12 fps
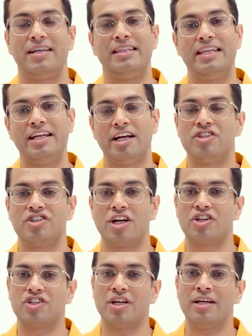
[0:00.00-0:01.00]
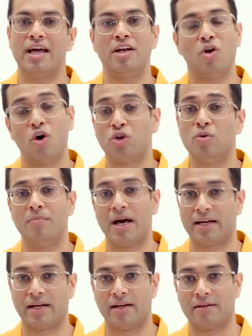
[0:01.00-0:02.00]
in the construction and auto
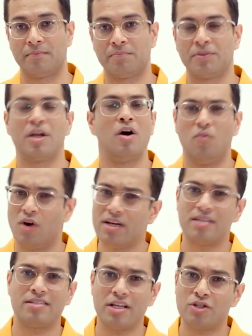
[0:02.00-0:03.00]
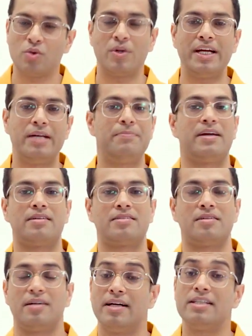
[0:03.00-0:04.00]
market. What does the story depict?
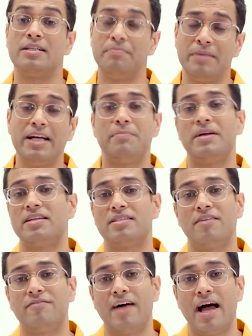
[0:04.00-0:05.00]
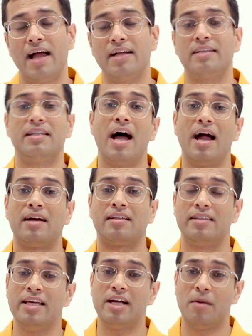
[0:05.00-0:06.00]
It simply depicts the fact that
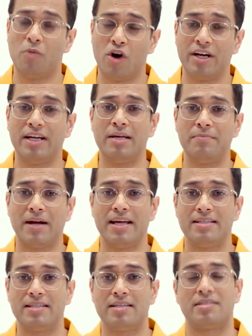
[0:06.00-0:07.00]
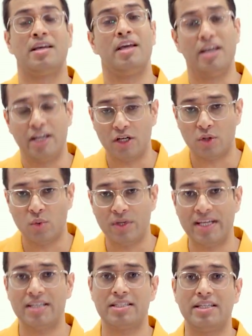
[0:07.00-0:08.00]
the commodity prices,
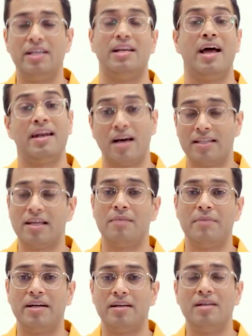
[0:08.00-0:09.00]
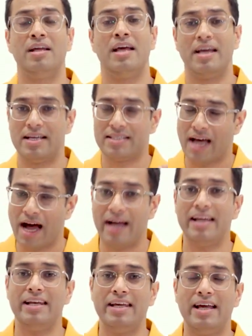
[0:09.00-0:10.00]
including steel and other metal, is
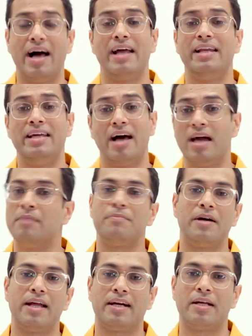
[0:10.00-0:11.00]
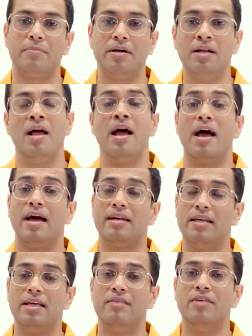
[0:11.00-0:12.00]
highly unpredictable, and
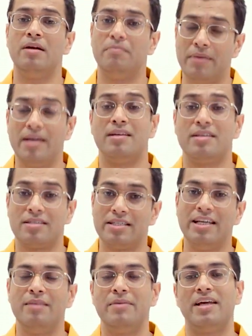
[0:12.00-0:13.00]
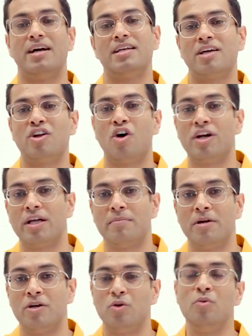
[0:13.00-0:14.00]
even big steel makers are not
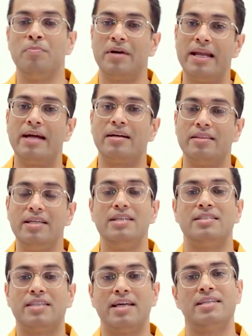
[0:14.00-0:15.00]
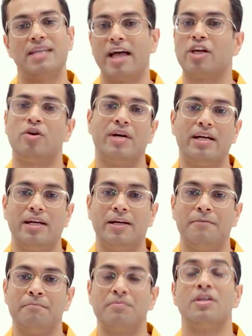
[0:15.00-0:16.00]
able to predict these things accurately.
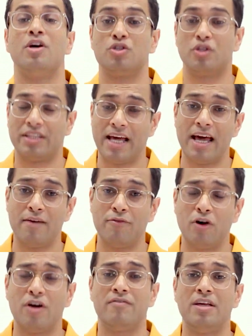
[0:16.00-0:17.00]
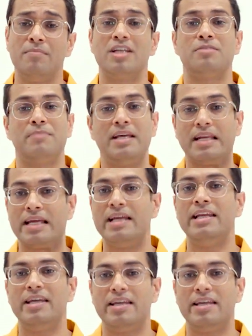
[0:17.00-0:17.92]
So therefore, we must be really